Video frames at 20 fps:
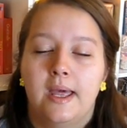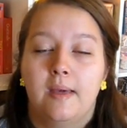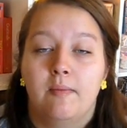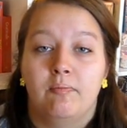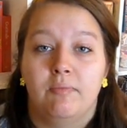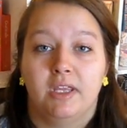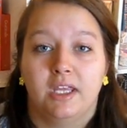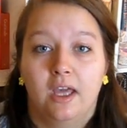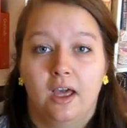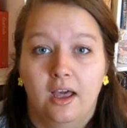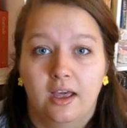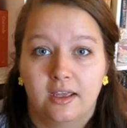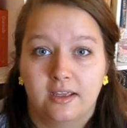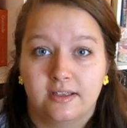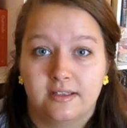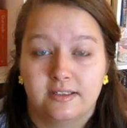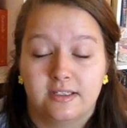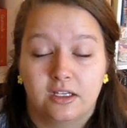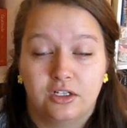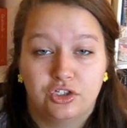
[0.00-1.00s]

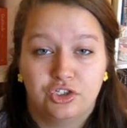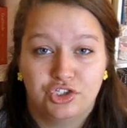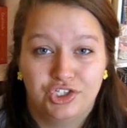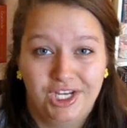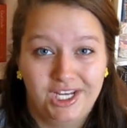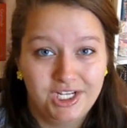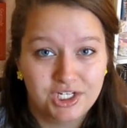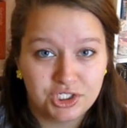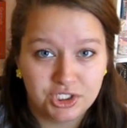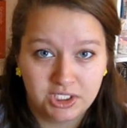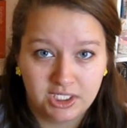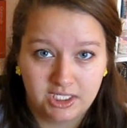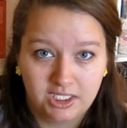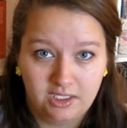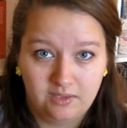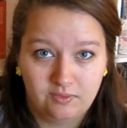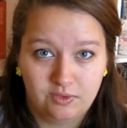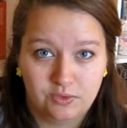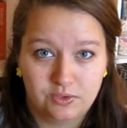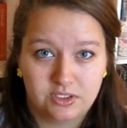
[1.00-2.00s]
because changing any
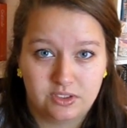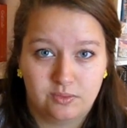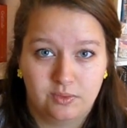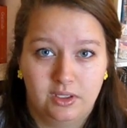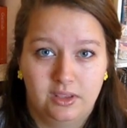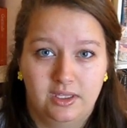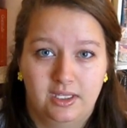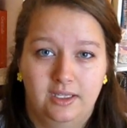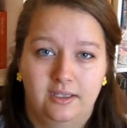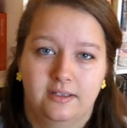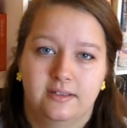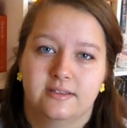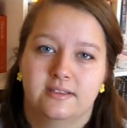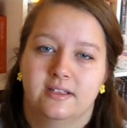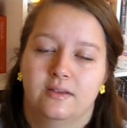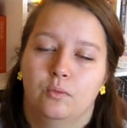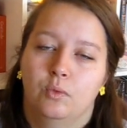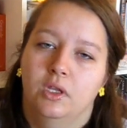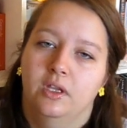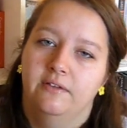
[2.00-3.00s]
of those three things
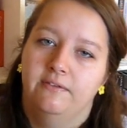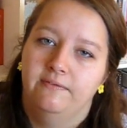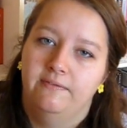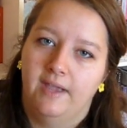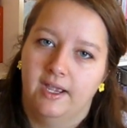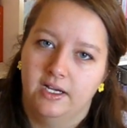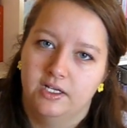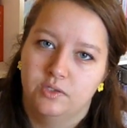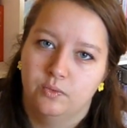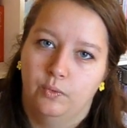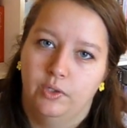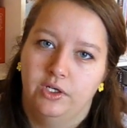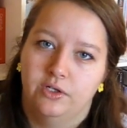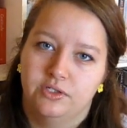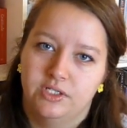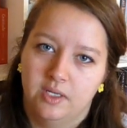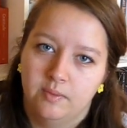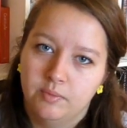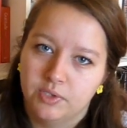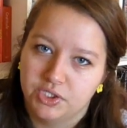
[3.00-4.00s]
will affect what your
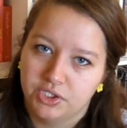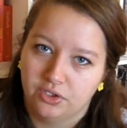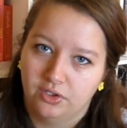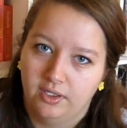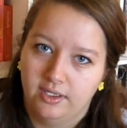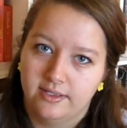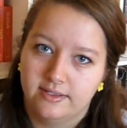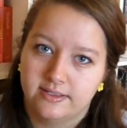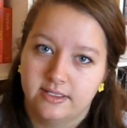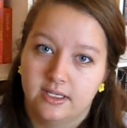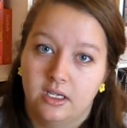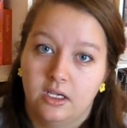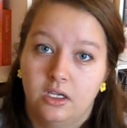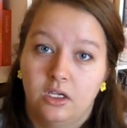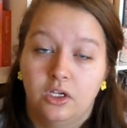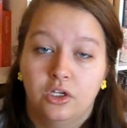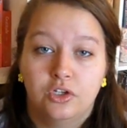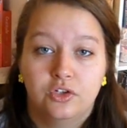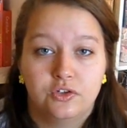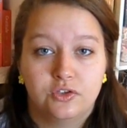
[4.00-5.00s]
temperature is.
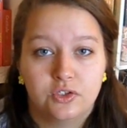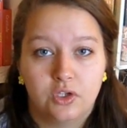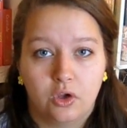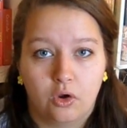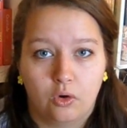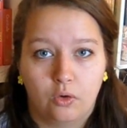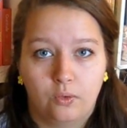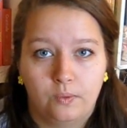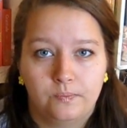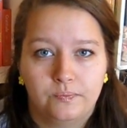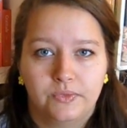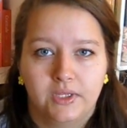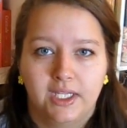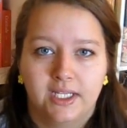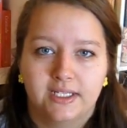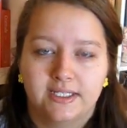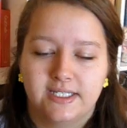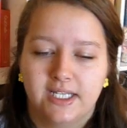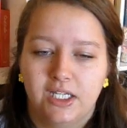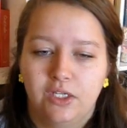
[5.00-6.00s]
So
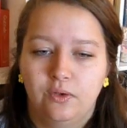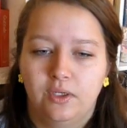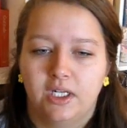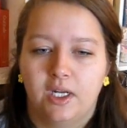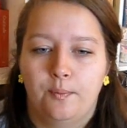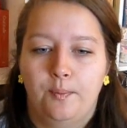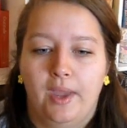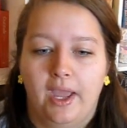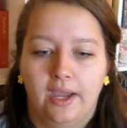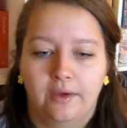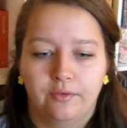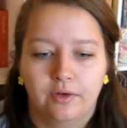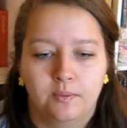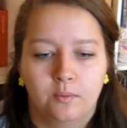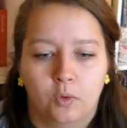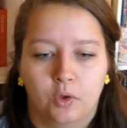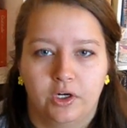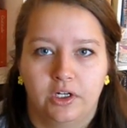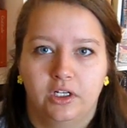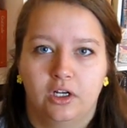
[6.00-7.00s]
say you get up every
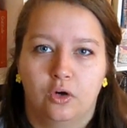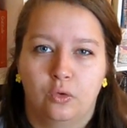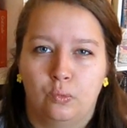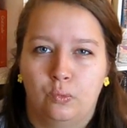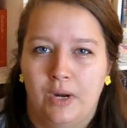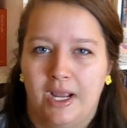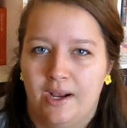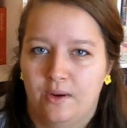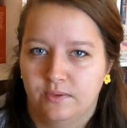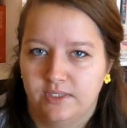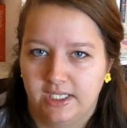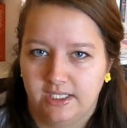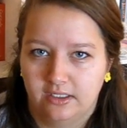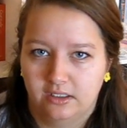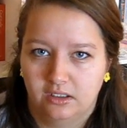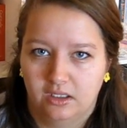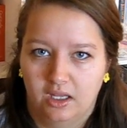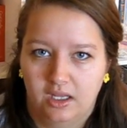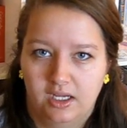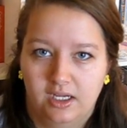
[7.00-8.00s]
morning around 8
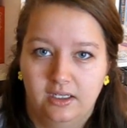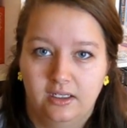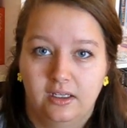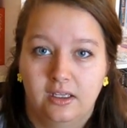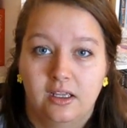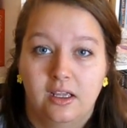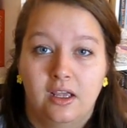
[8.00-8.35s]
o'clock,